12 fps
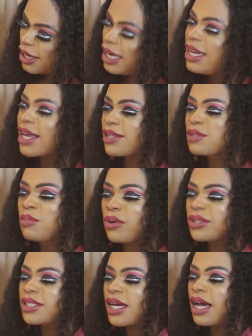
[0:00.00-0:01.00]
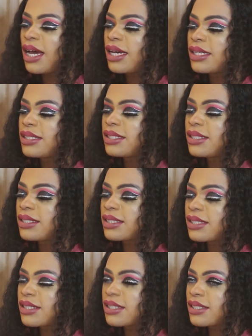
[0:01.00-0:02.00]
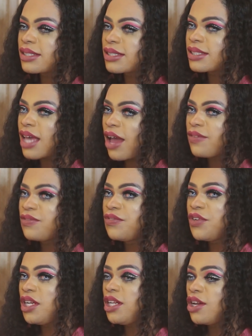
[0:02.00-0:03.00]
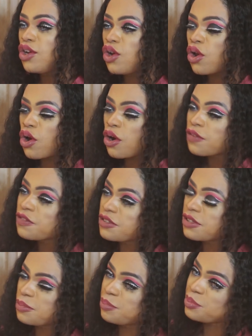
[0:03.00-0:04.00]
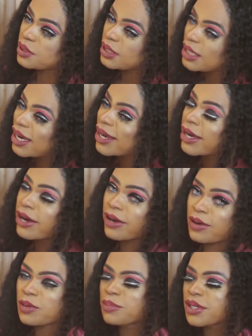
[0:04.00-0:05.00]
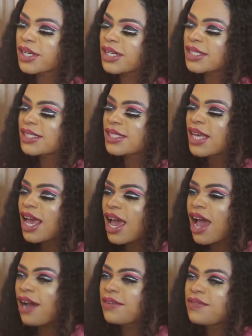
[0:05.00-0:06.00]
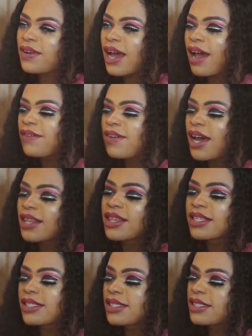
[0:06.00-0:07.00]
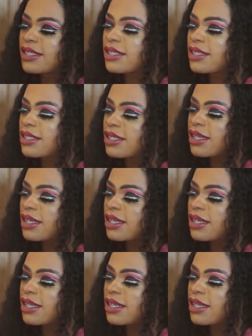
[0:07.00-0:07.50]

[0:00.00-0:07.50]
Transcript: In as much as I really love to be a girl, because I think